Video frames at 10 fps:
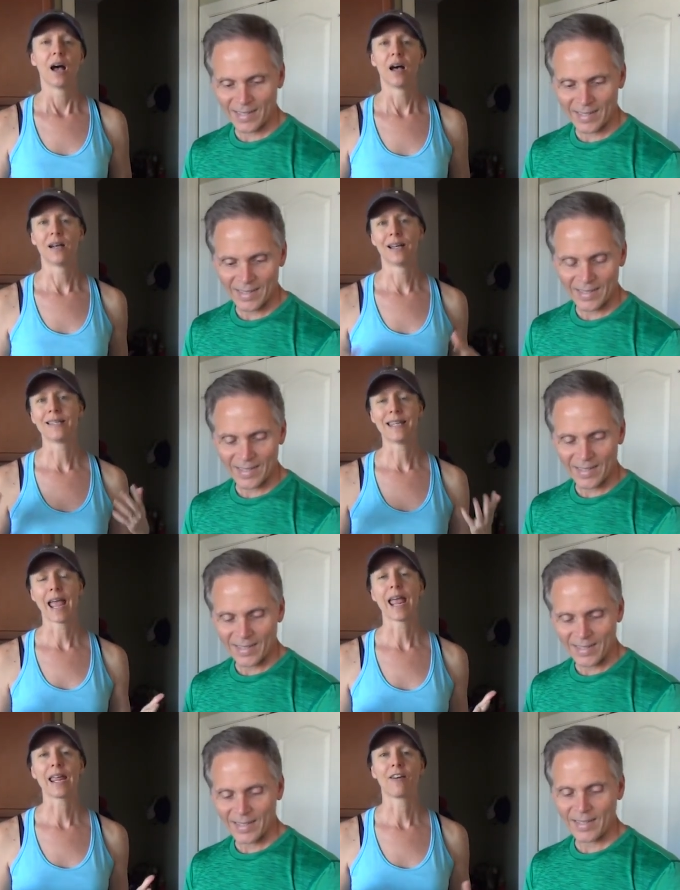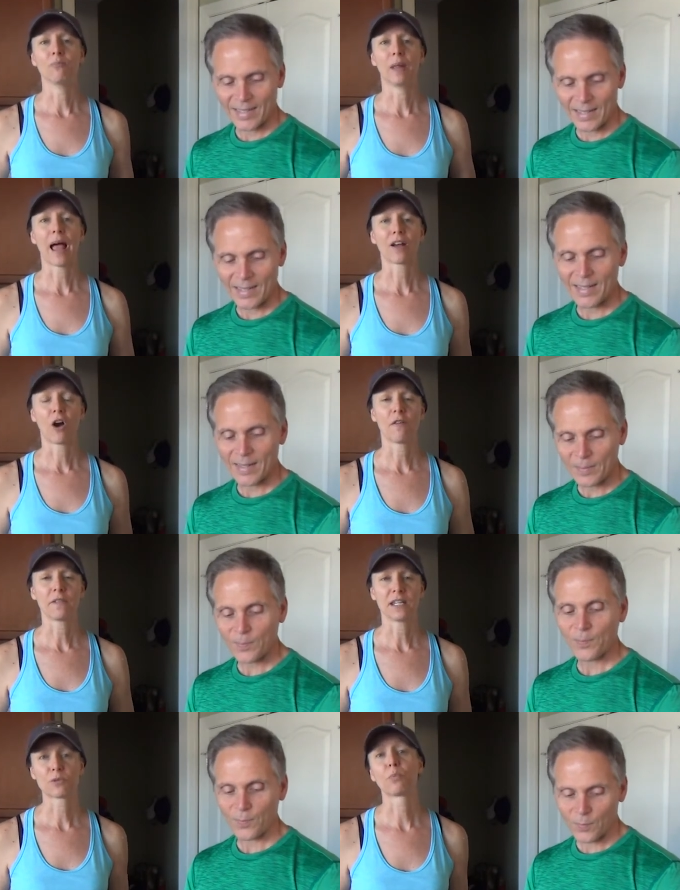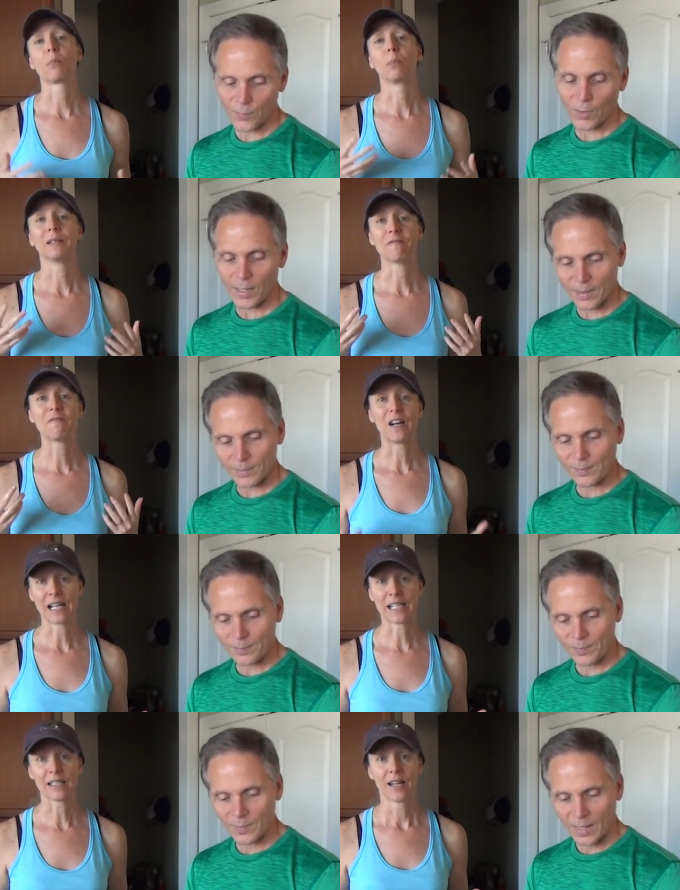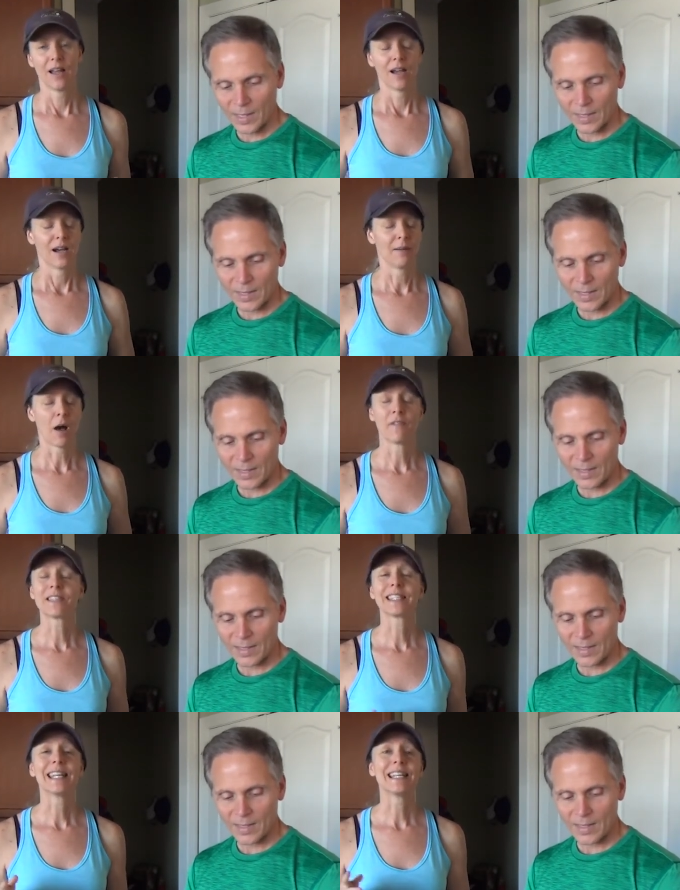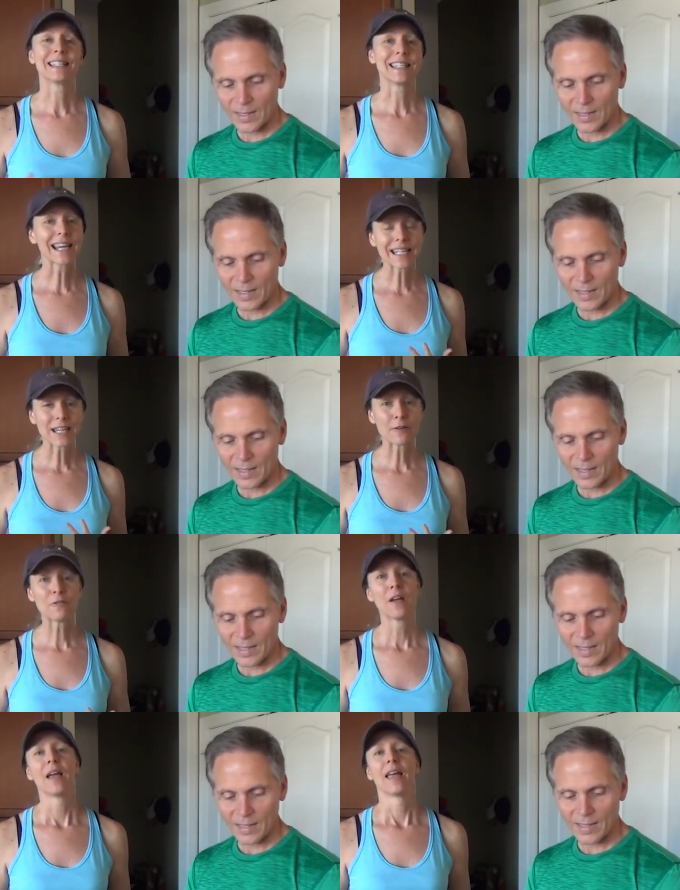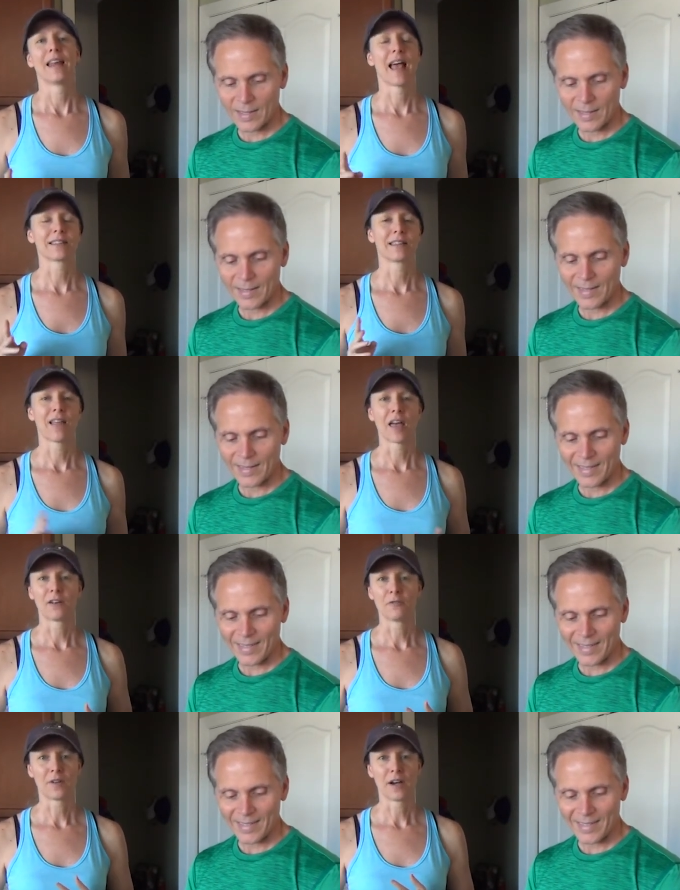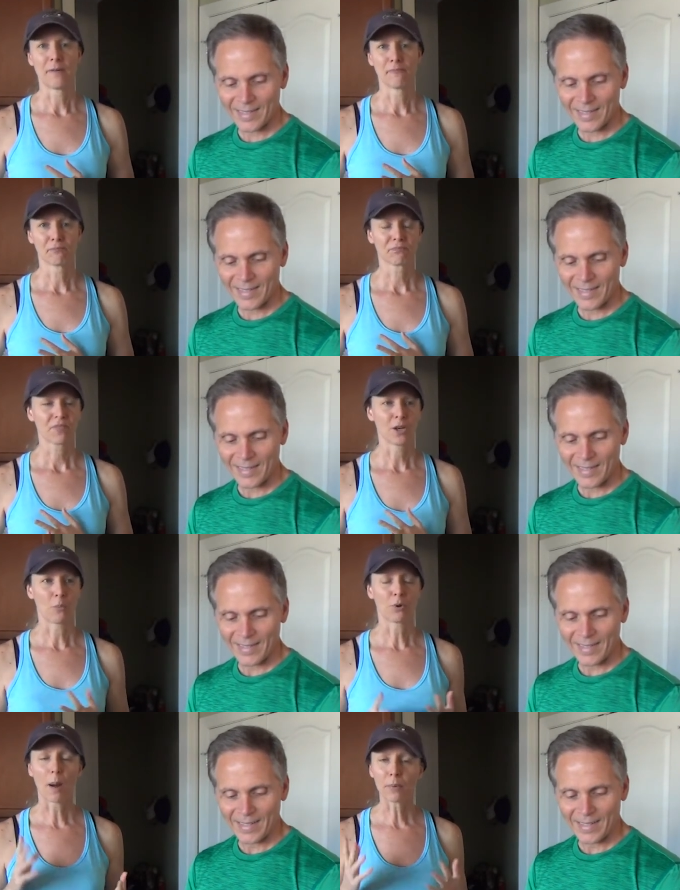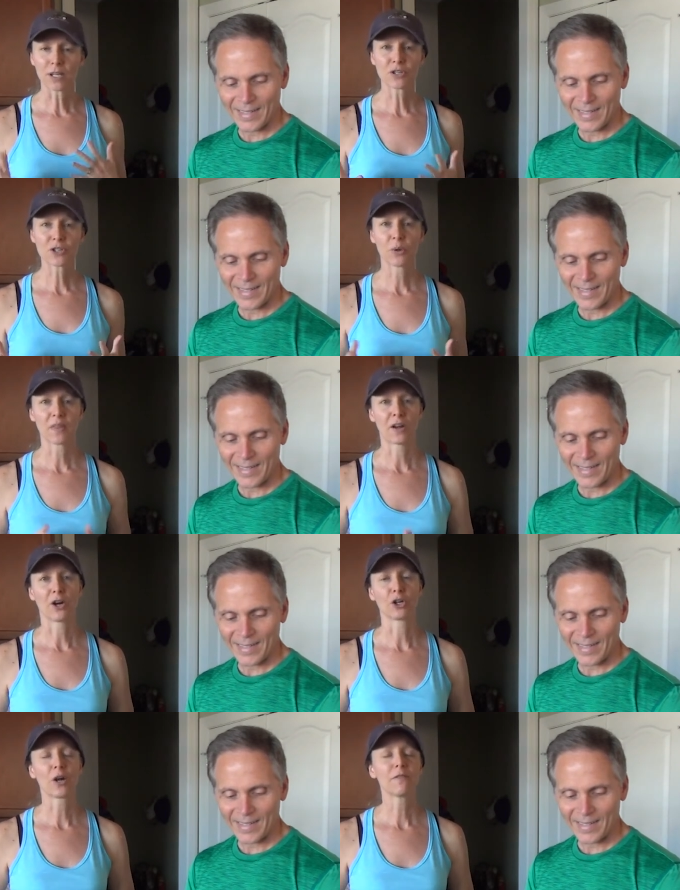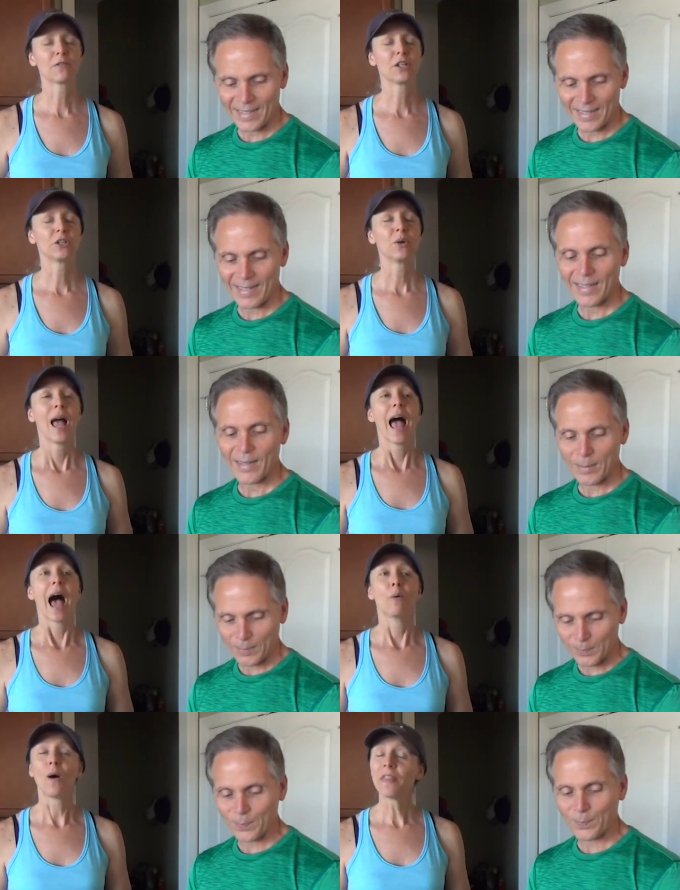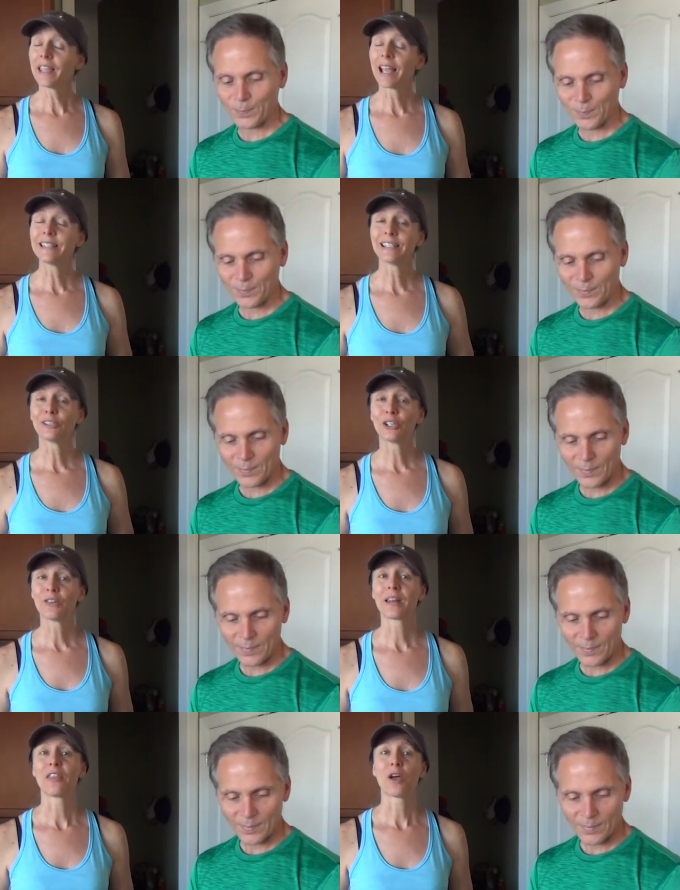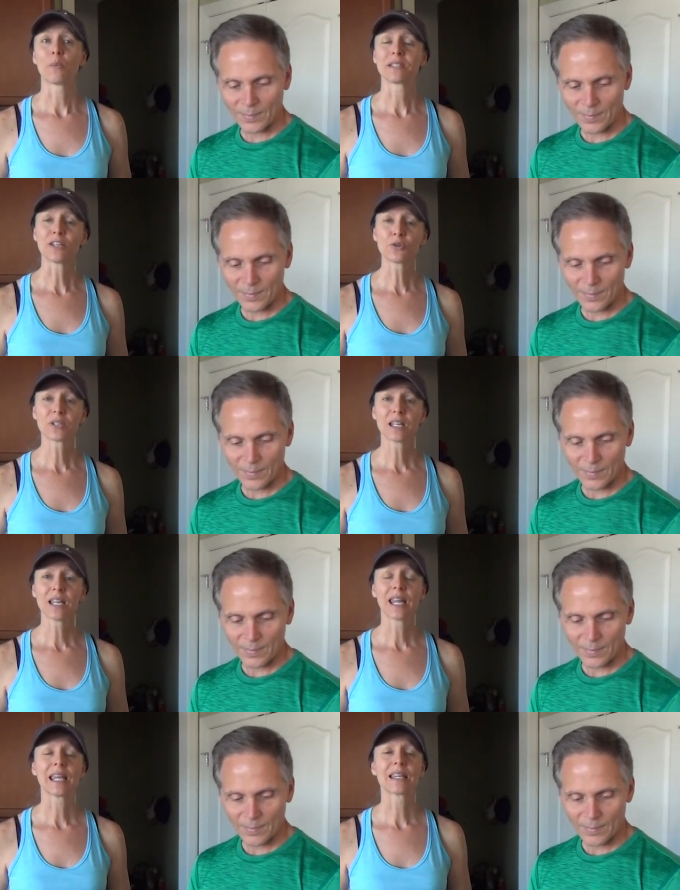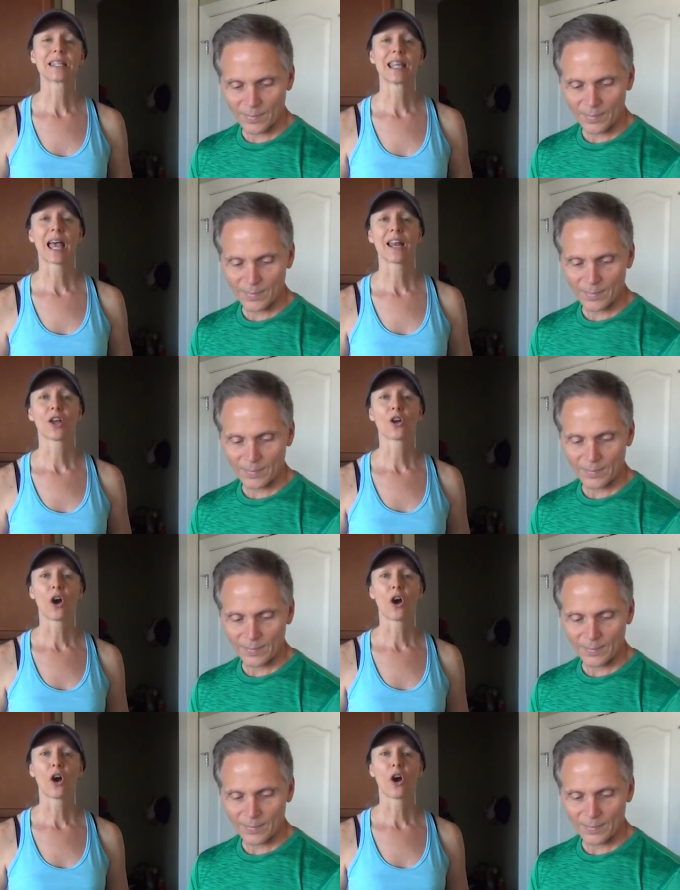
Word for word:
Speaker 1: uh, a day of black coffee is probably right. fine. Um, obviously, it is addictive. It has a lot of um, you know properties to it that aren't great for you. Mm-hmm. One thing mm-hmm. I did learn that I thought was interesting is that